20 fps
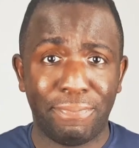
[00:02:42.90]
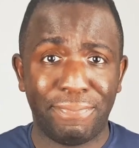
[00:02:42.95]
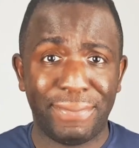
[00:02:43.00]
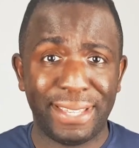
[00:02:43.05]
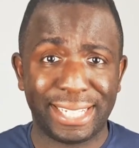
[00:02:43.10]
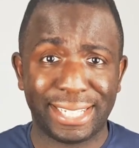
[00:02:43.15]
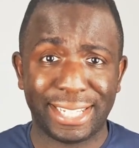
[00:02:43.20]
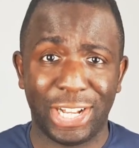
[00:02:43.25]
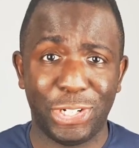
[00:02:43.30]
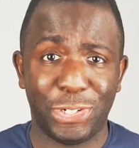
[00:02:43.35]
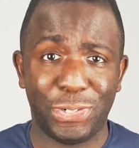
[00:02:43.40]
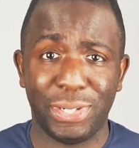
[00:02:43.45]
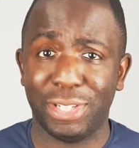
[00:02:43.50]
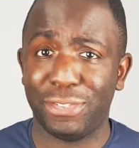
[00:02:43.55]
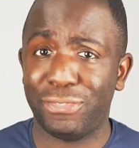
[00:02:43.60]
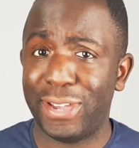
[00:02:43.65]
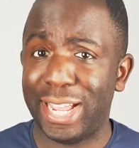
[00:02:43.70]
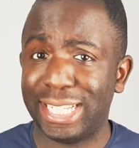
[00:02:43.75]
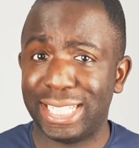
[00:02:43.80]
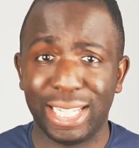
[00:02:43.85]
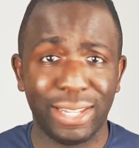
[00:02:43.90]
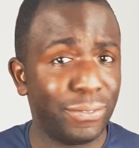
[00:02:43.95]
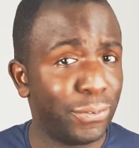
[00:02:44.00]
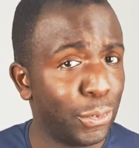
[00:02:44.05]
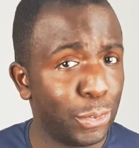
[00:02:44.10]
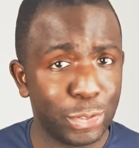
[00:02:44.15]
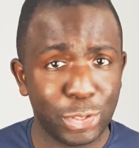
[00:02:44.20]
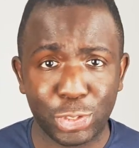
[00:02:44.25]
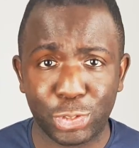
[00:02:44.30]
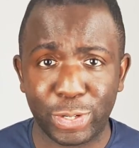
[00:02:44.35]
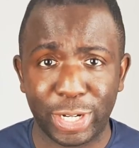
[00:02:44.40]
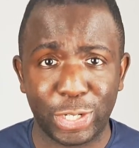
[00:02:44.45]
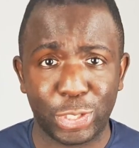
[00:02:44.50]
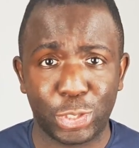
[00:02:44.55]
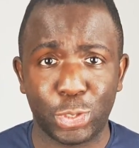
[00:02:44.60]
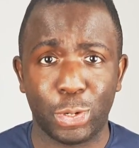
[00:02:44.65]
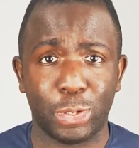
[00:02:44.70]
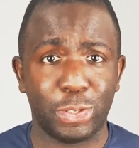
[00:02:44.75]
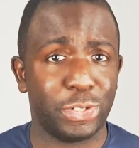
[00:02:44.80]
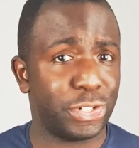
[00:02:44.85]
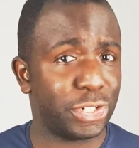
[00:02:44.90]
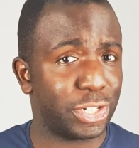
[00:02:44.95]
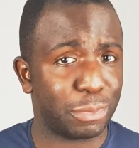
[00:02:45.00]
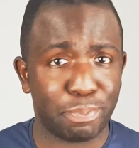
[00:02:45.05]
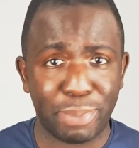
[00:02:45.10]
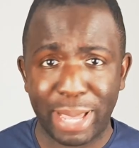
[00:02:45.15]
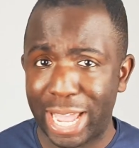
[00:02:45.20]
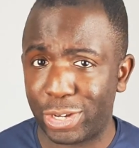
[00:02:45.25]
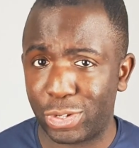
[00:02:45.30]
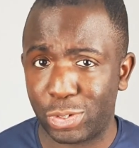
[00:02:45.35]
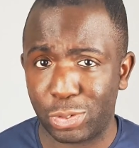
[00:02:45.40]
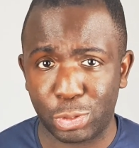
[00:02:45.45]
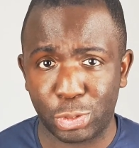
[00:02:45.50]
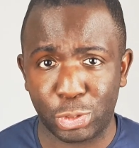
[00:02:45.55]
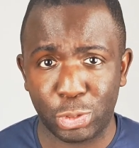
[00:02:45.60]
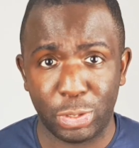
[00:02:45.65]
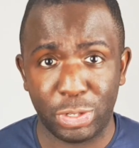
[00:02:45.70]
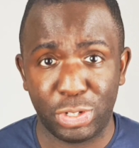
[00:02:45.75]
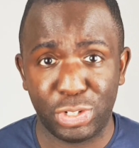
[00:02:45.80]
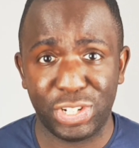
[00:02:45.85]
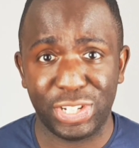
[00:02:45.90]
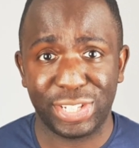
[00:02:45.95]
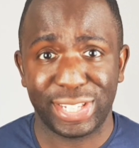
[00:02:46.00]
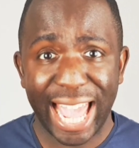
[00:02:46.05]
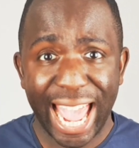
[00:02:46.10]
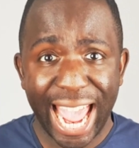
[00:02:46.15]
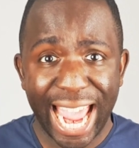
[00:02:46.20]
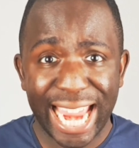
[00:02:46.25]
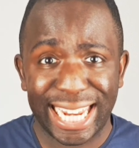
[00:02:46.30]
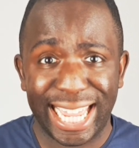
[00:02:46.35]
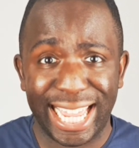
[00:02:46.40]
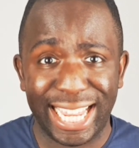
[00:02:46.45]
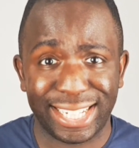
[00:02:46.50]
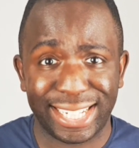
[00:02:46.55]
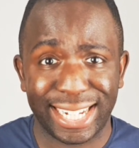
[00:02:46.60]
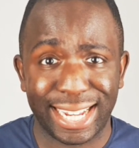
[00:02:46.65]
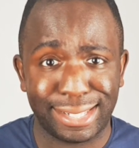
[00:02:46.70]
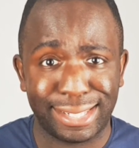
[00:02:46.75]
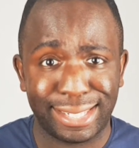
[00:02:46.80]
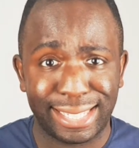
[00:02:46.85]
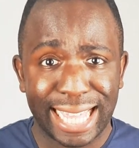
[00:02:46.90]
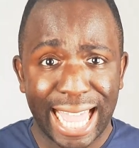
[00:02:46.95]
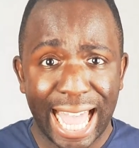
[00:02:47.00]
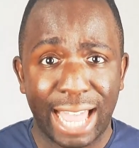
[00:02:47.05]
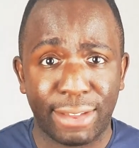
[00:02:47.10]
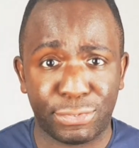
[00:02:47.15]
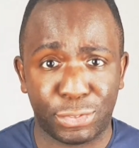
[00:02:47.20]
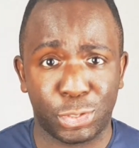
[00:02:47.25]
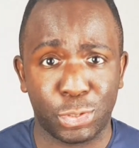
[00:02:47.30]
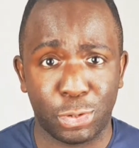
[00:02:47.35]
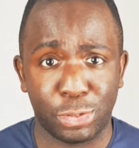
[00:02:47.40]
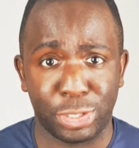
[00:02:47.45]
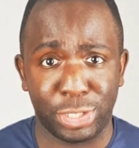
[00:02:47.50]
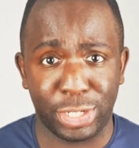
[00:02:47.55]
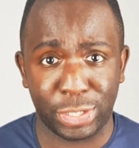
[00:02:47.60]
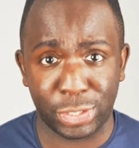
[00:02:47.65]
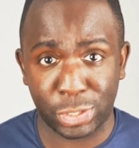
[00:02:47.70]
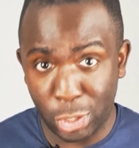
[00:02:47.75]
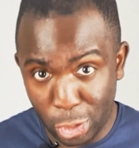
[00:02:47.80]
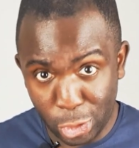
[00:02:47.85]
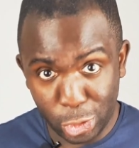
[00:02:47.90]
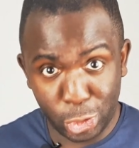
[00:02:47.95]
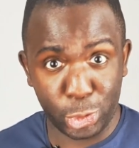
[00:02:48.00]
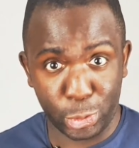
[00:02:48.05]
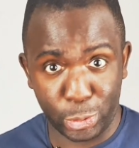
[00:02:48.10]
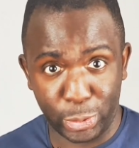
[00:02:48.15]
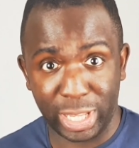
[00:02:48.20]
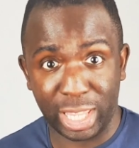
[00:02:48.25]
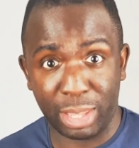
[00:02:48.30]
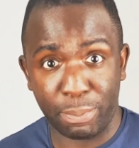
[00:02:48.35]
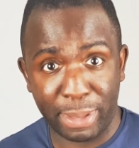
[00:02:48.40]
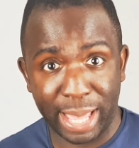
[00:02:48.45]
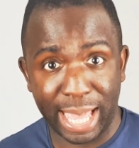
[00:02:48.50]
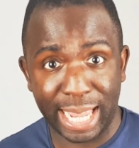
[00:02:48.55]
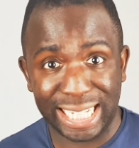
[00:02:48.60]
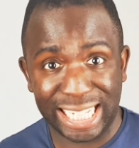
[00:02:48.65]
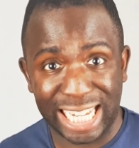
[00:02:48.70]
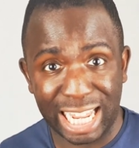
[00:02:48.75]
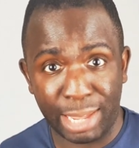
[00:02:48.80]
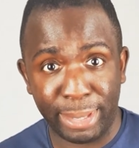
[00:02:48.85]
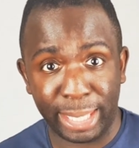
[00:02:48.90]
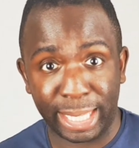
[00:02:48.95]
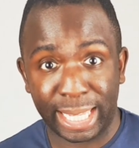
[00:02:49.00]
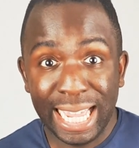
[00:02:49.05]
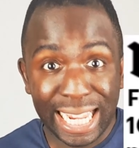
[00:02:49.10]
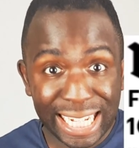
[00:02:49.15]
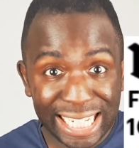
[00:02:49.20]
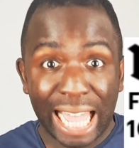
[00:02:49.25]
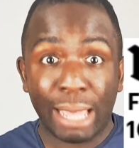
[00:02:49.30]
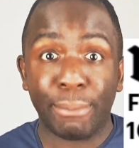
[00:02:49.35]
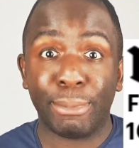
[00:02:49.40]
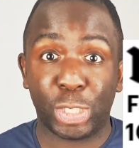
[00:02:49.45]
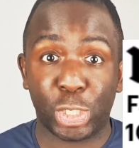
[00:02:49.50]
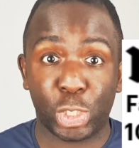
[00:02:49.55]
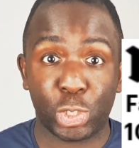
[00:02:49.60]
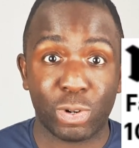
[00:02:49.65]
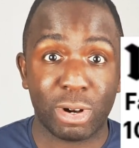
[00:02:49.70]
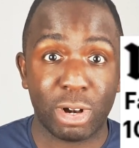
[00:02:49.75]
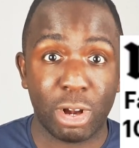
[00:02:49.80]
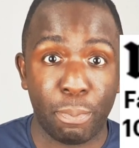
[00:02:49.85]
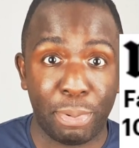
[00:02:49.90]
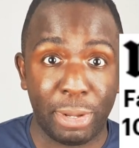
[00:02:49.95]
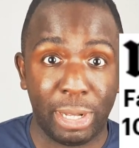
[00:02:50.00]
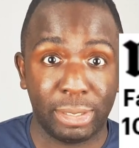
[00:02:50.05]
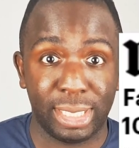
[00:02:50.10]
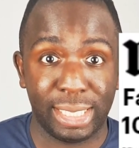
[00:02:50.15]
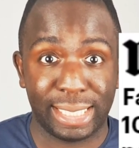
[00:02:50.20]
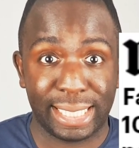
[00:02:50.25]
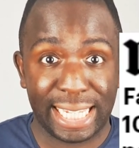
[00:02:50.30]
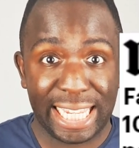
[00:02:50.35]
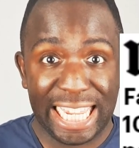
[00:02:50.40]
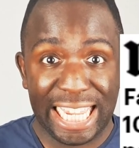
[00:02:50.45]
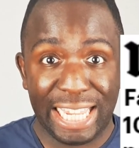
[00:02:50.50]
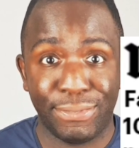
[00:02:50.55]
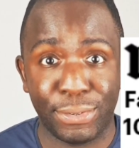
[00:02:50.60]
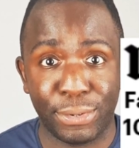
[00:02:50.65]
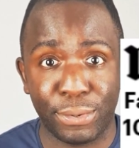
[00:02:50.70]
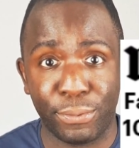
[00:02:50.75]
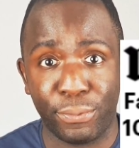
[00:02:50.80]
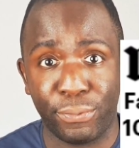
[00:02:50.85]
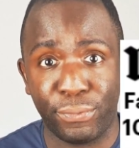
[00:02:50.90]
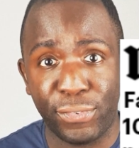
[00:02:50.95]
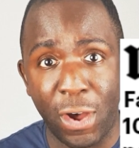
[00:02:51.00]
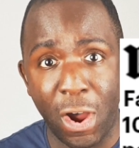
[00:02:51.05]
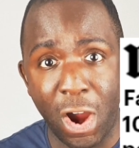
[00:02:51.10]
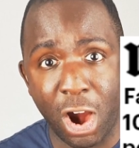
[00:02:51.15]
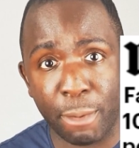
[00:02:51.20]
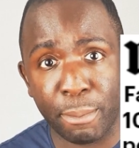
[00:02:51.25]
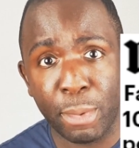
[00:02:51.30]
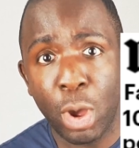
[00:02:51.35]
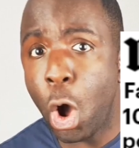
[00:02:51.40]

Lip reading: This country is facing food and drink shortages, petrol shortages, NHS staff shortages during a pandemic, damage to our ability to even farm,